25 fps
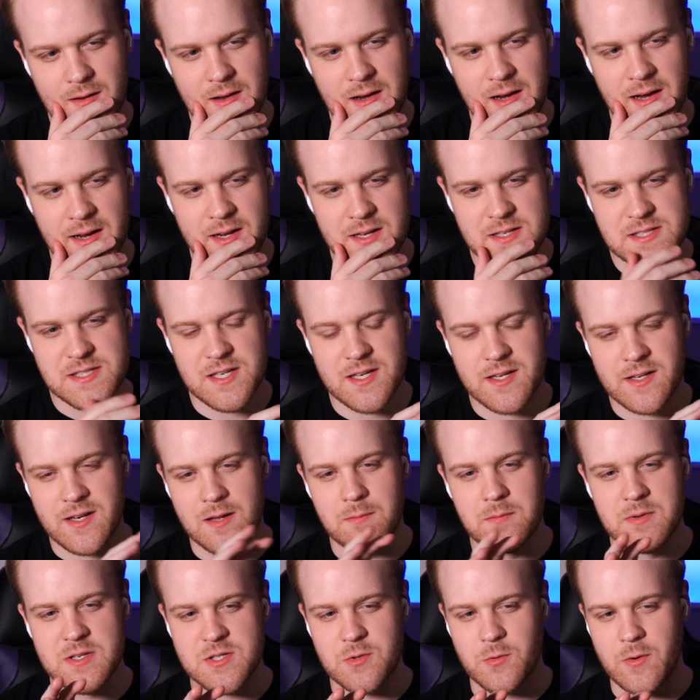I could see an in
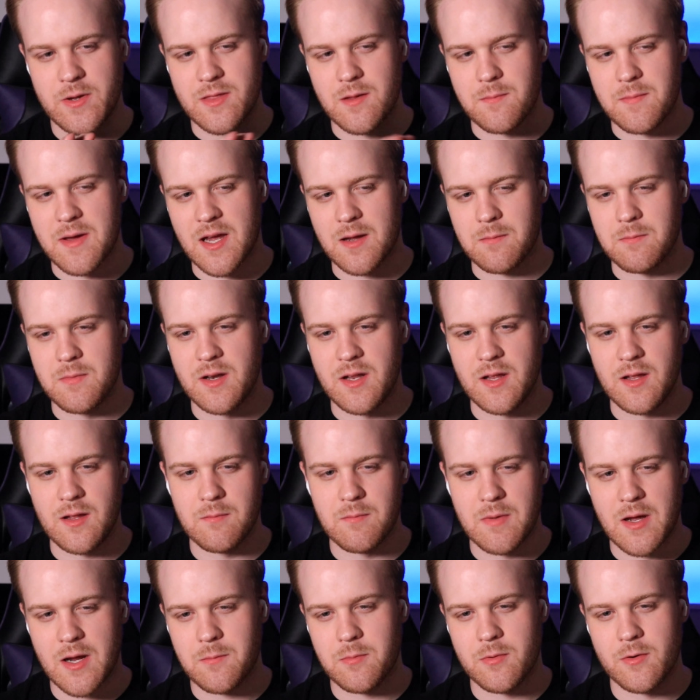between the Mac Mini and
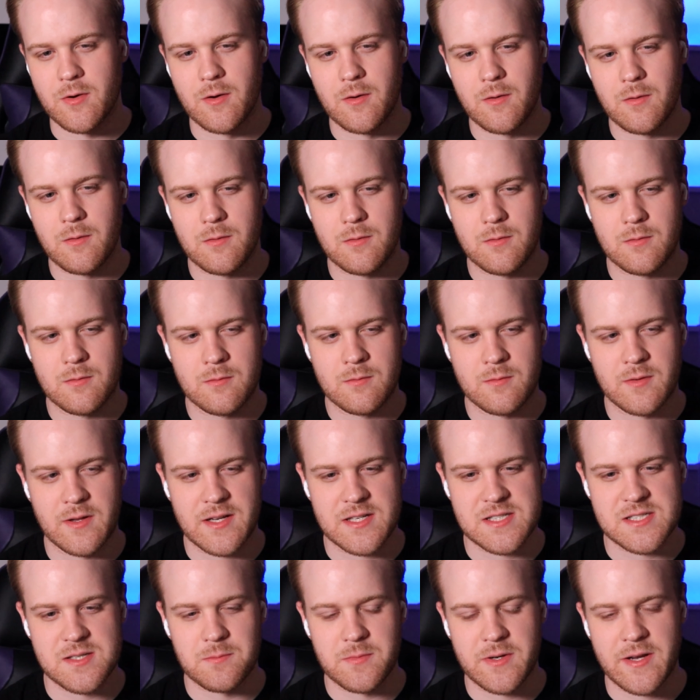Mac Pro, mm-hmm. like
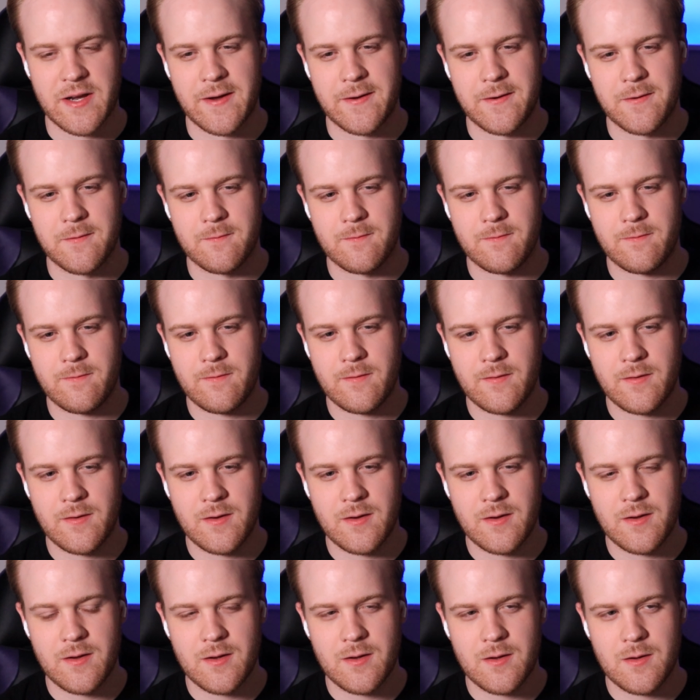some kind of
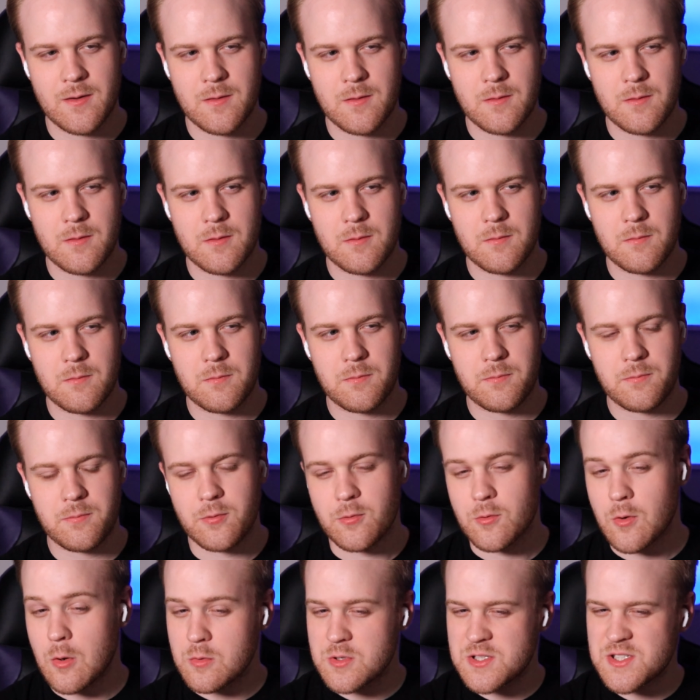
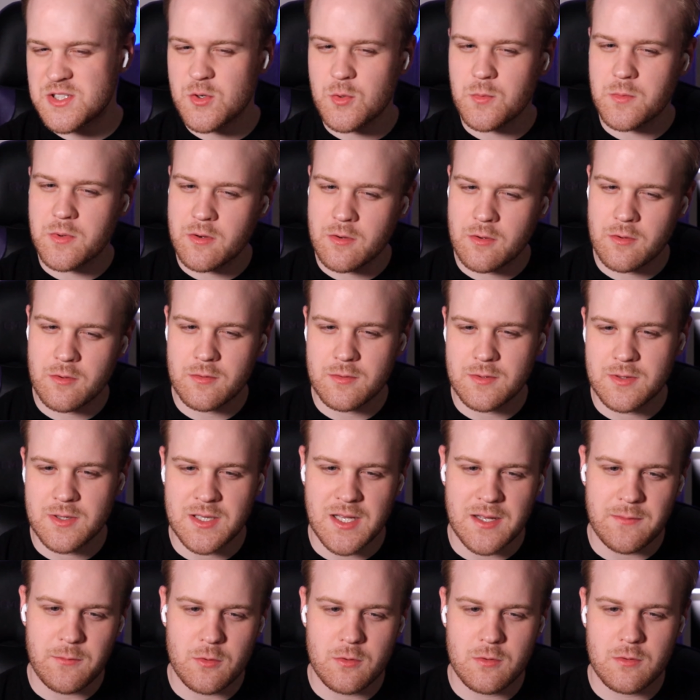prosumer
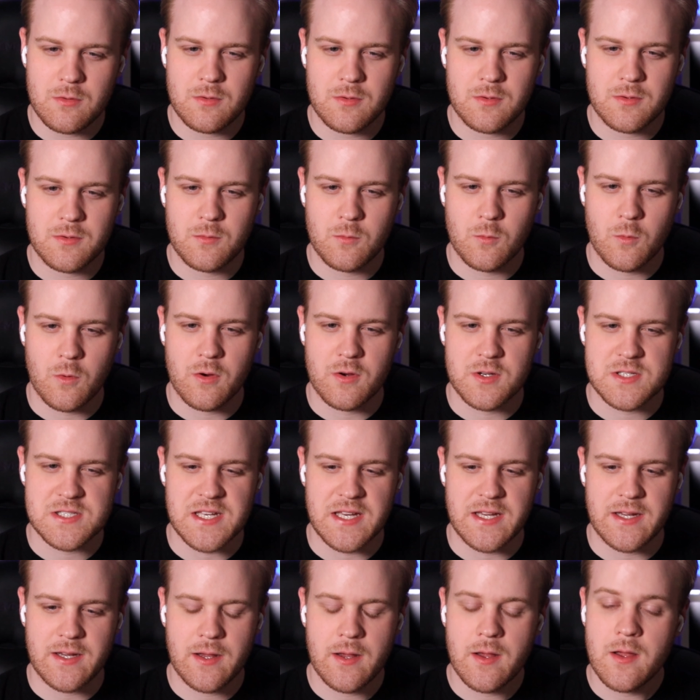level where it's
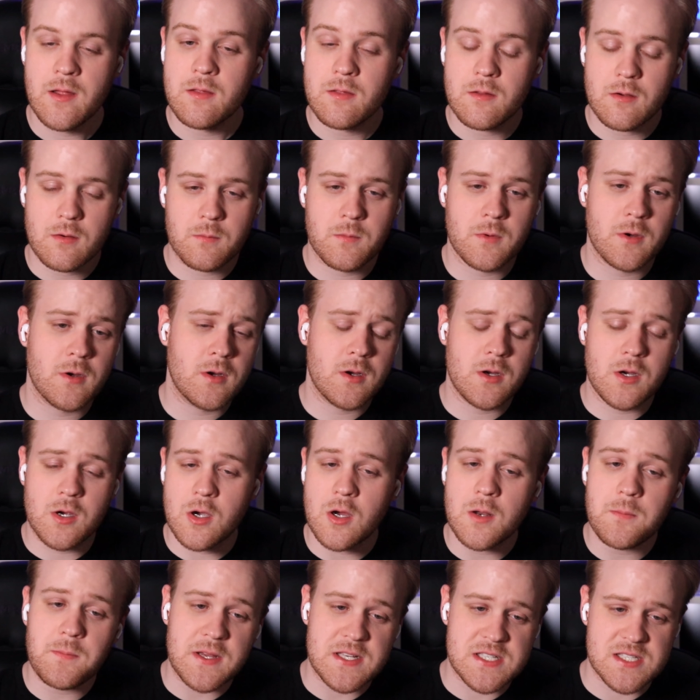like there
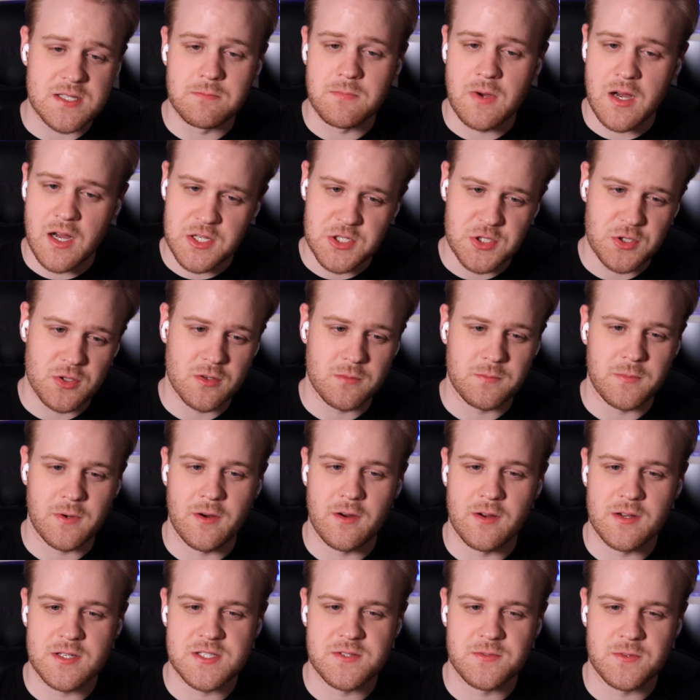could be some modular
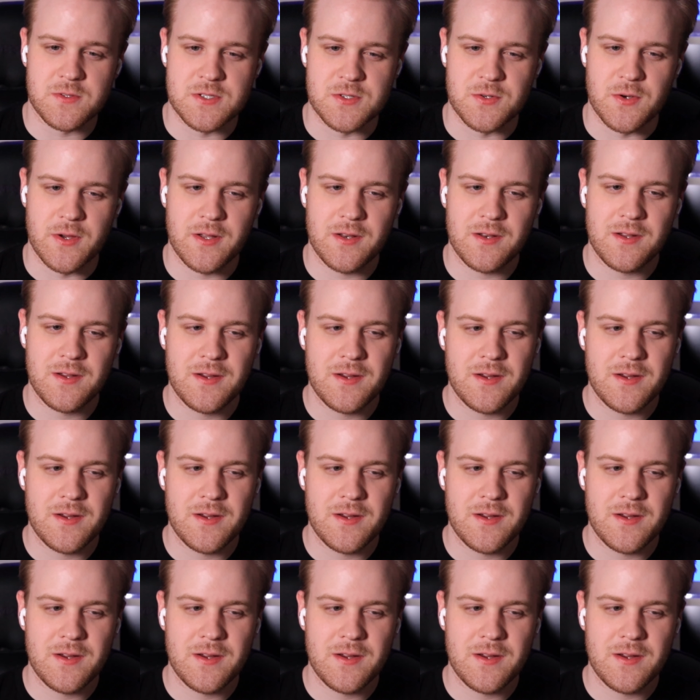parts to it,